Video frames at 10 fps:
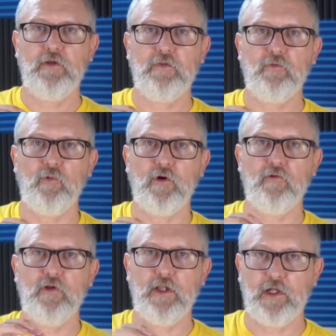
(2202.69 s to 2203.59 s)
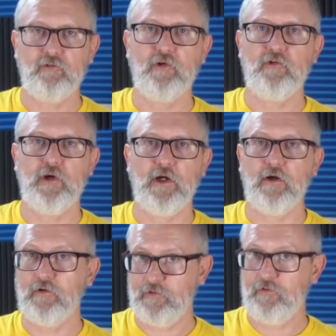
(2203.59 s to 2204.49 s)
the words electric
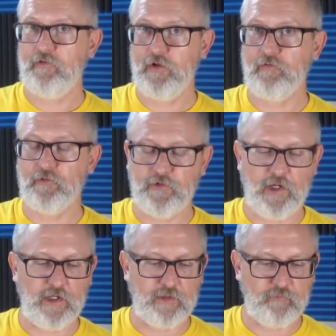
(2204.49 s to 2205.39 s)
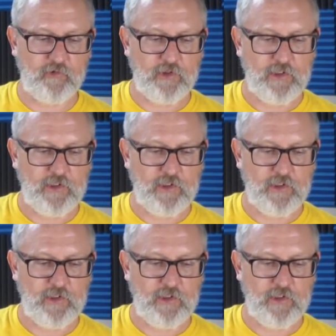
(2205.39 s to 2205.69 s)
chair several times.